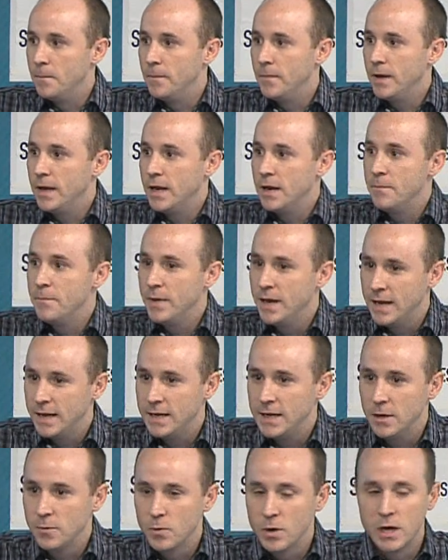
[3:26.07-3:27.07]
In a minute
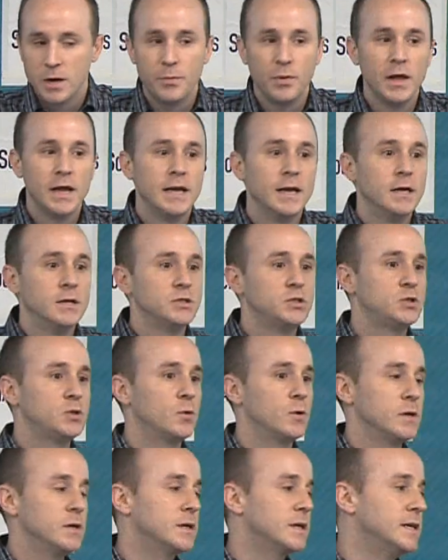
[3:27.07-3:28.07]
here, we're going to play a
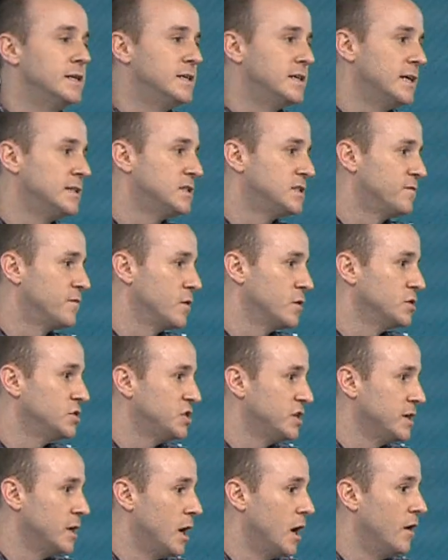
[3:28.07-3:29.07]
shortened, condensed
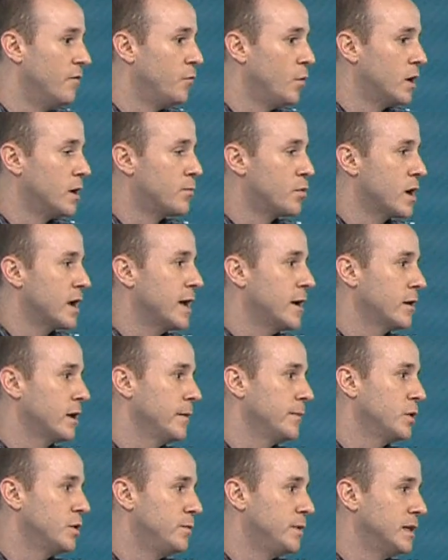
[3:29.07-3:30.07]
version of what a breakout game
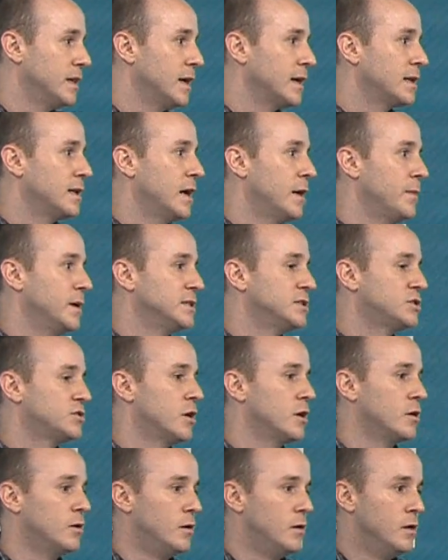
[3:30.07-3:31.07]
could be like. Now, my
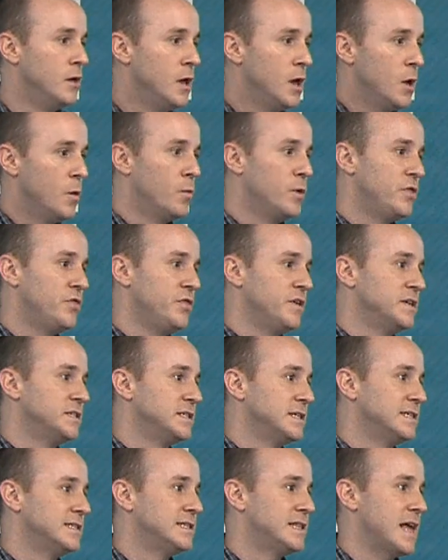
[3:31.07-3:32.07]
struggle with this
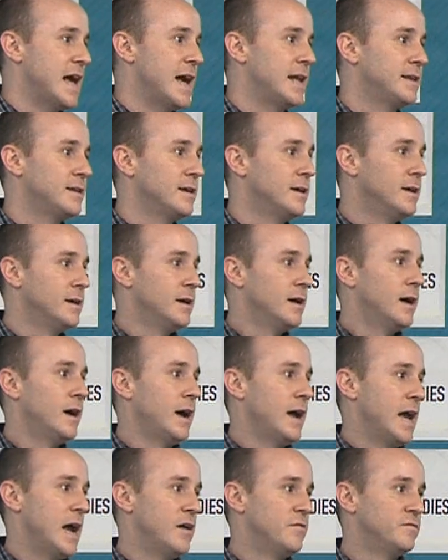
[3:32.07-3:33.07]
is that I
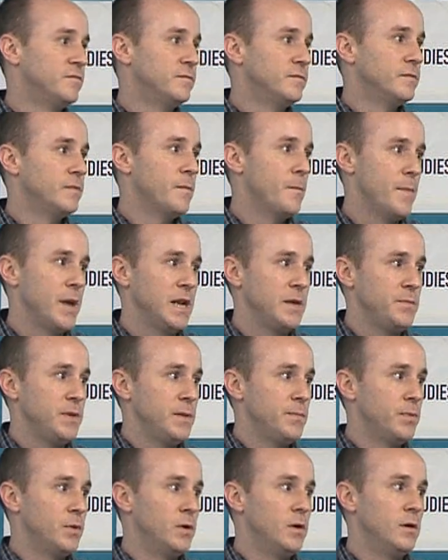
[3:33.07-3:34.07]
have many
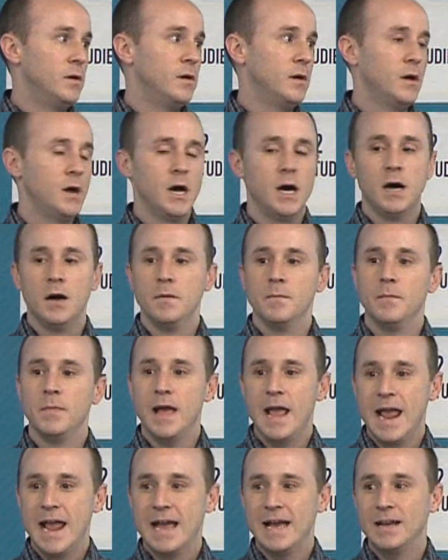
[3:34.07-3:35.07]
people,
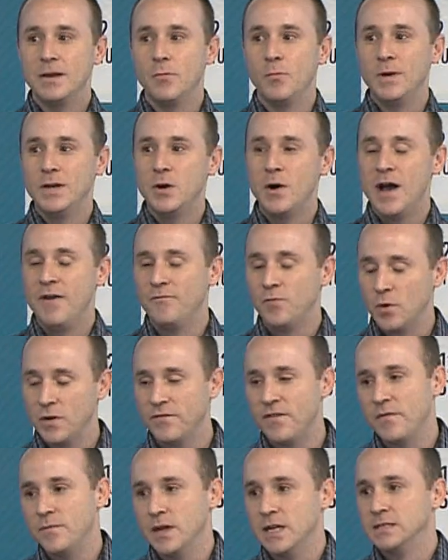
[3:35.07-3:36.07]
and we don't have
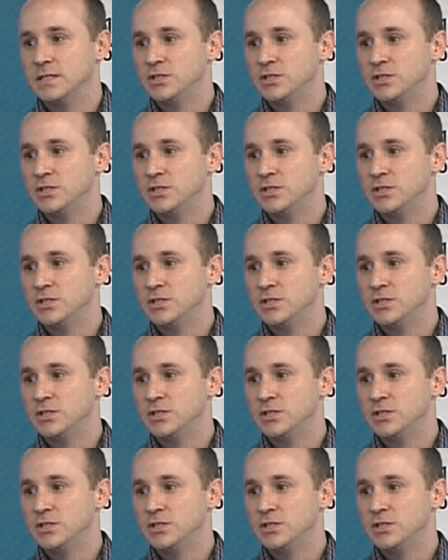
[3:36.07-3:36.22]
45 minutes.